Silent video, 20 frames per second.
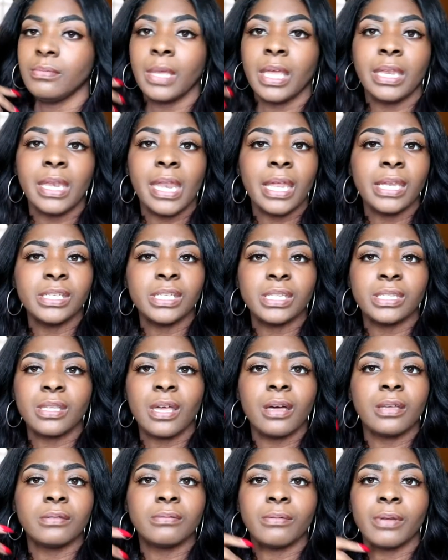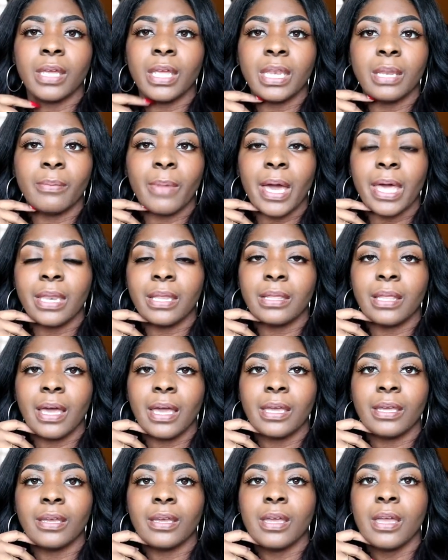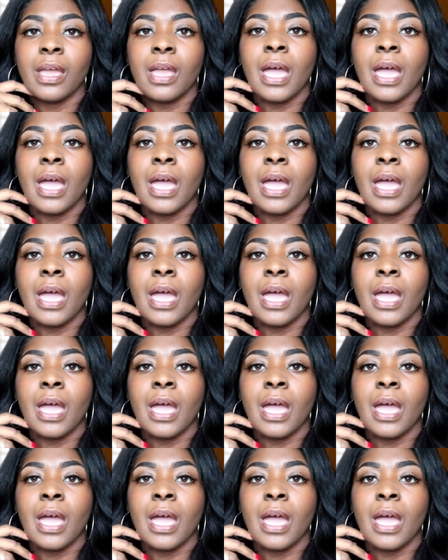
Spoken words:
And that just goes for anybody. Like,